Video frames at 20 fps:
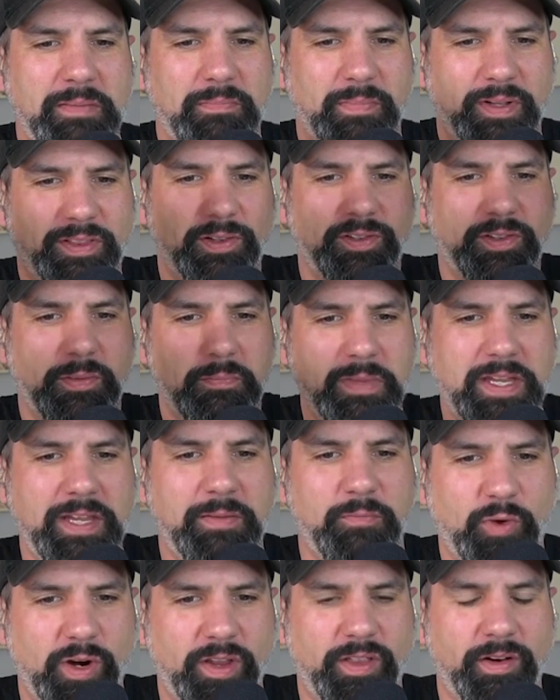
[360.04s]
but there's a
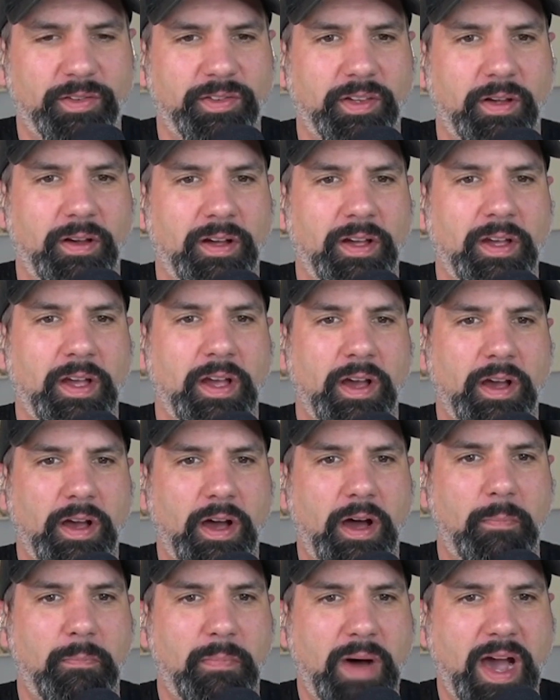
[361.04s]
meme where there's a
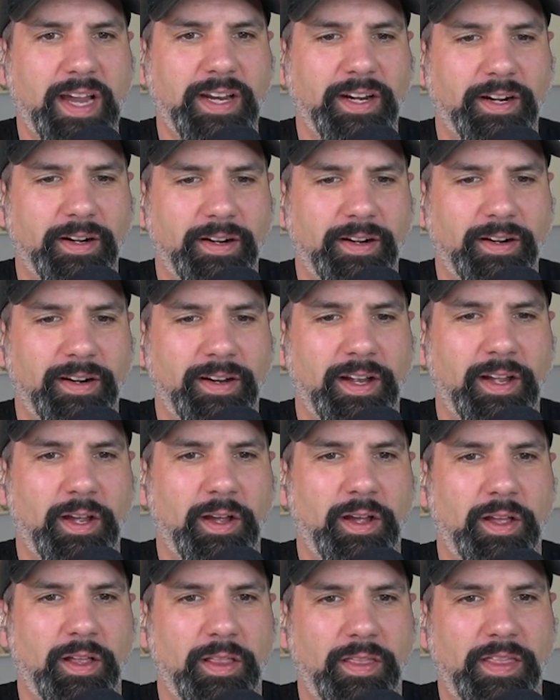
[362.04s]
miner
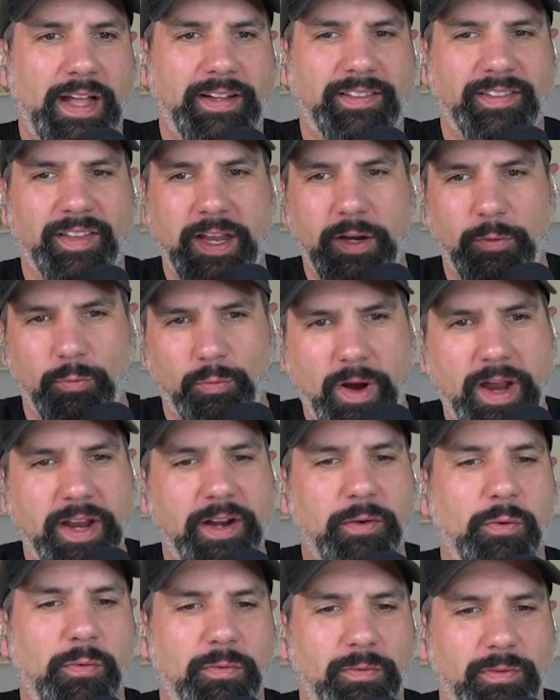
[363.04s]
that's like
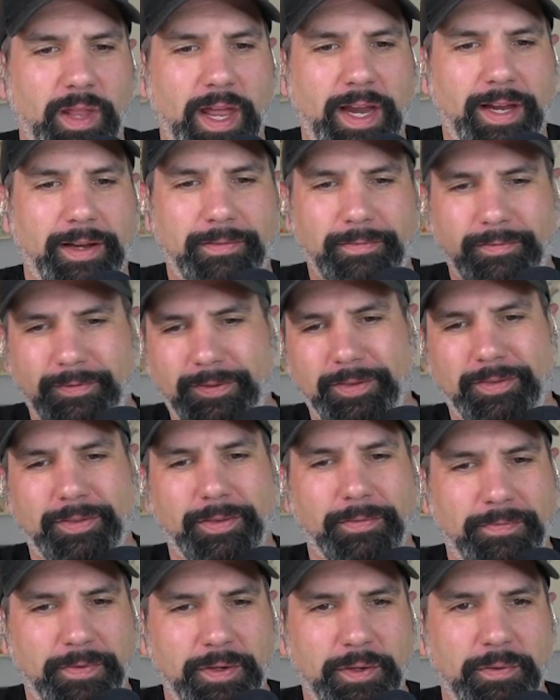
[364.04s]
like just a
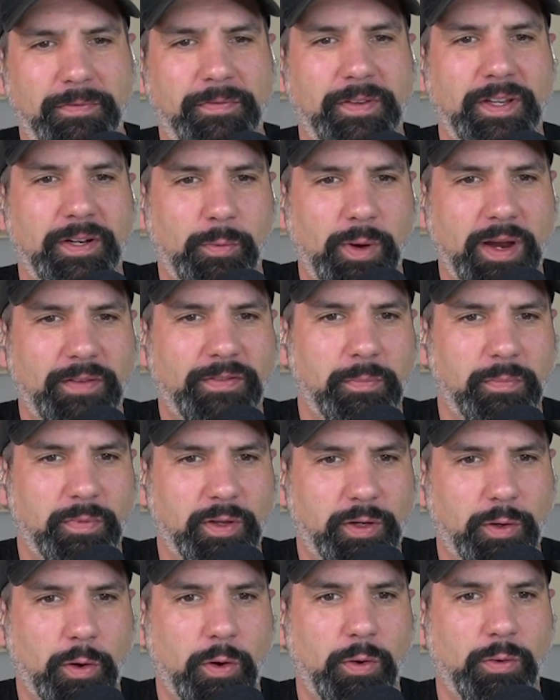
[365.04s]
few feet away from the
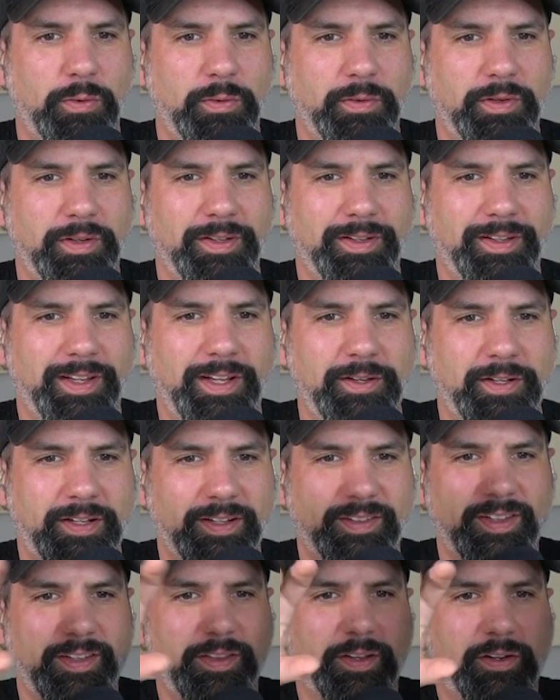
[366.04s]
gold, and you can
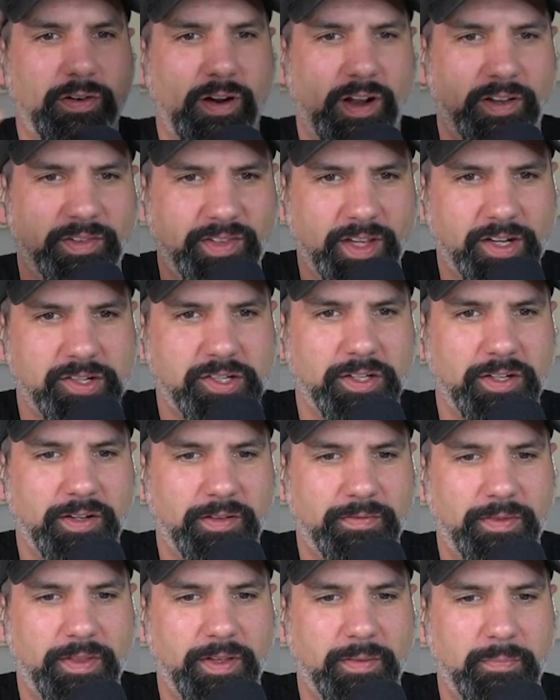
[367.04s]
see the cross section
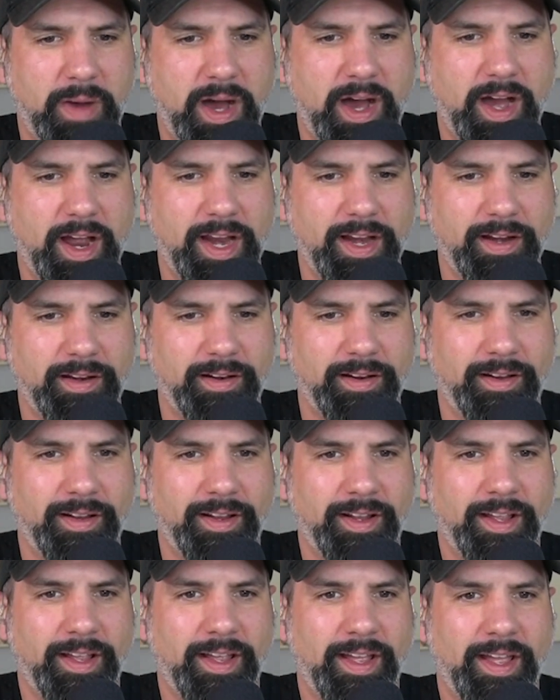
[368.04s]
of the mine,
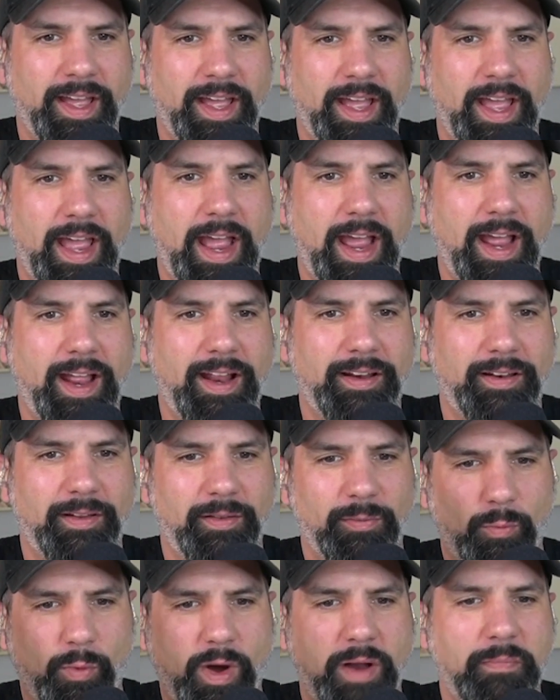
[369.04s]
and
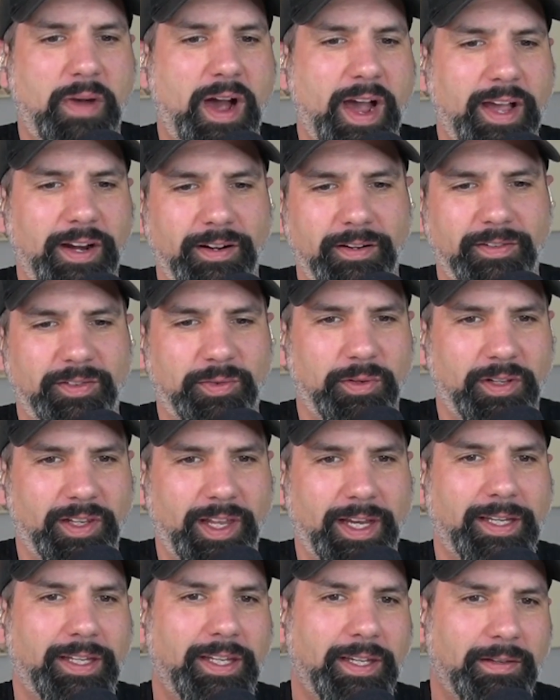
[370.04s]
one miner sort of
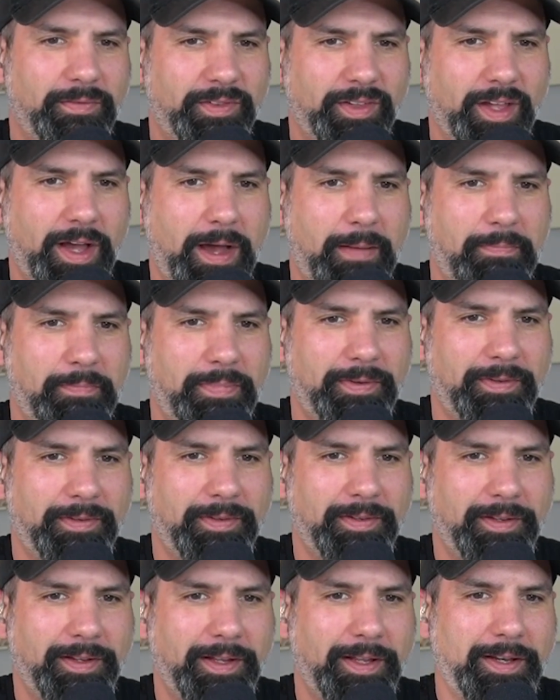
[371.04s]
like gives up
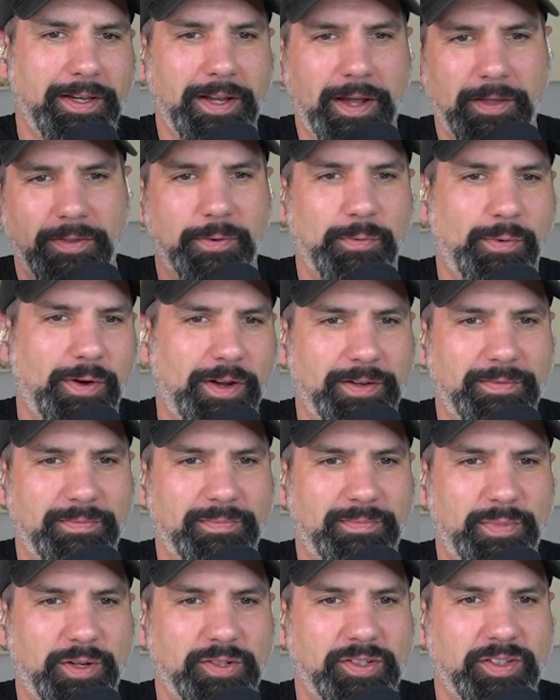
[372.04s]
and the other one
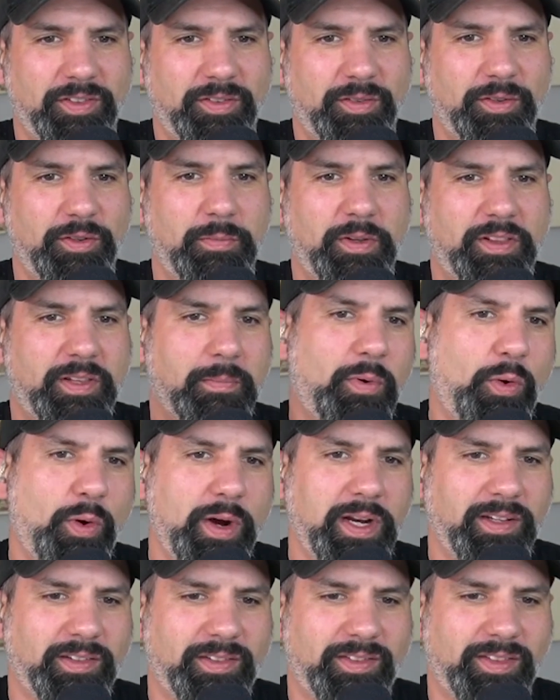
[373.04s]
pushes through. But the
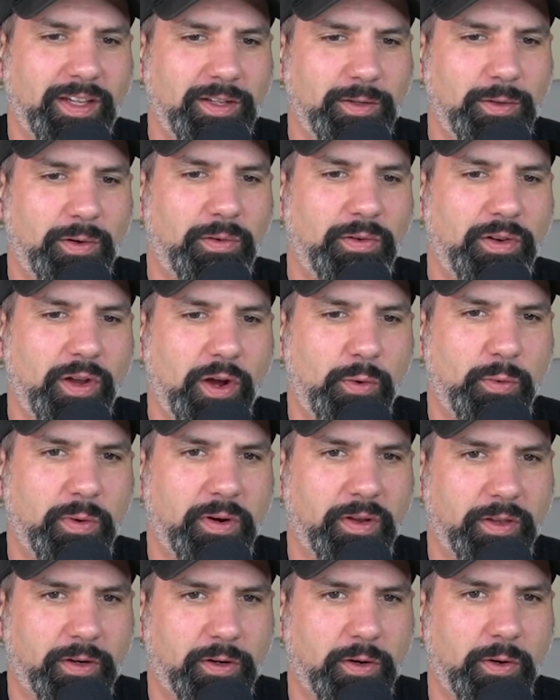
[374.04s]
point is that you don't know where
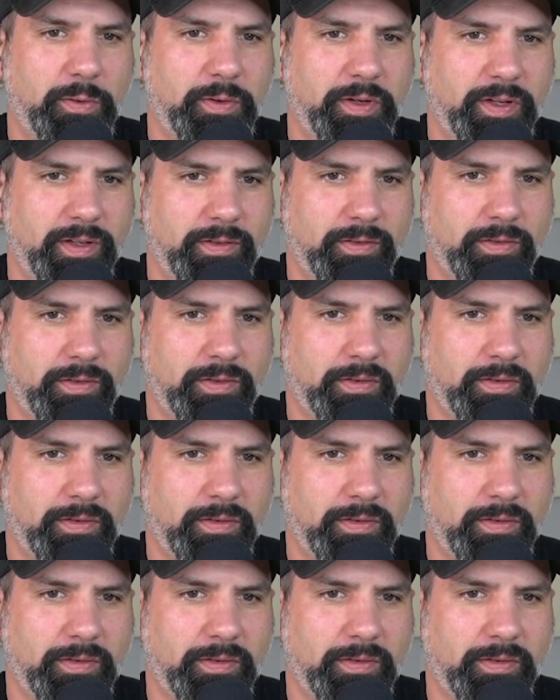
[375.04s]
the gold is.